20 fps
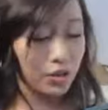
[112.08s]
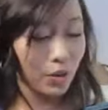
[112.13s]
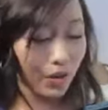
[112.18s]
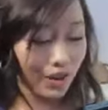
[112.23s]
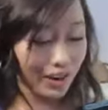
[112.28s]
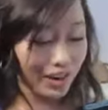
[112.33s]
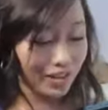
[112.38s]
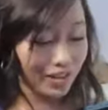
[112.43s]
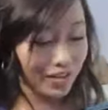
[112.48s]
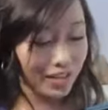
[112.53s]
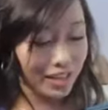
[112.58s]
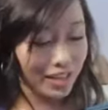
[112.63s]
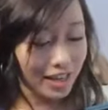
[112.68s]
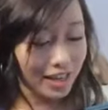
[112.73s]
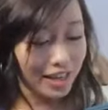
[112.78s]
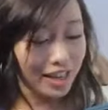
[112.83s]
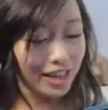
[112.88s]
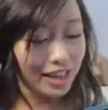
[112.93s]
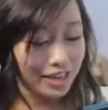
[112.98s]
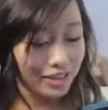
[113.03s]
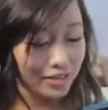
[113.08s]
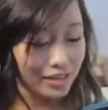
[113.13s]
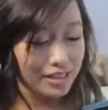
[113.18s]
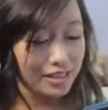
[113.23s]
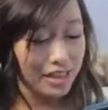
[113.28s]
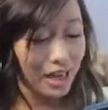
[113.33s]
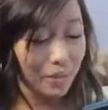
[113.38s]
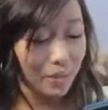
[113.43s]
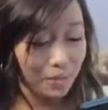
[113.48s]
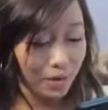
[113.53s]
the story of Kid
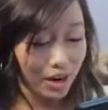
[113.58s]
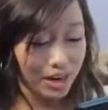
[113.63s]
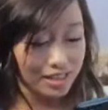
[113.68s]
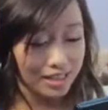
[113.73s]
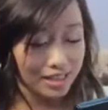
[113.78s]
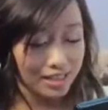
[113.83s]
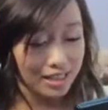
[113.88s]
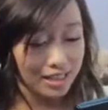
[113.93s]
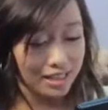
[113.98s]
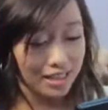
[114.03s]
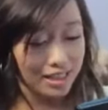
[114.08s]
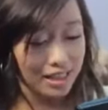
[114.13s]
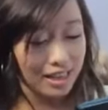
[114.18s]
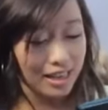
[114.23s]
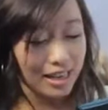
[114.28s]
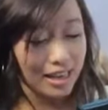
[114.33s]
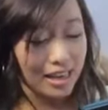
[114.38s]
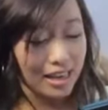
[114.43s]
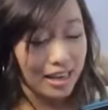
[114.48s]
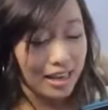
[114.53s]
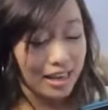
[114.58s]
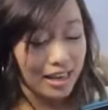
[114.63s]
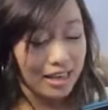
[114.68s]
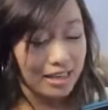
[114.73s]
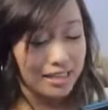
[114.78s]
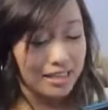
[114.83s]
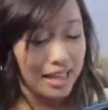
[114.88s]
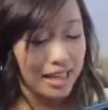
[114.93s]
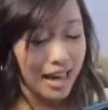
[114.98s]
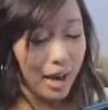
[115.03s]
Icarus Uprising is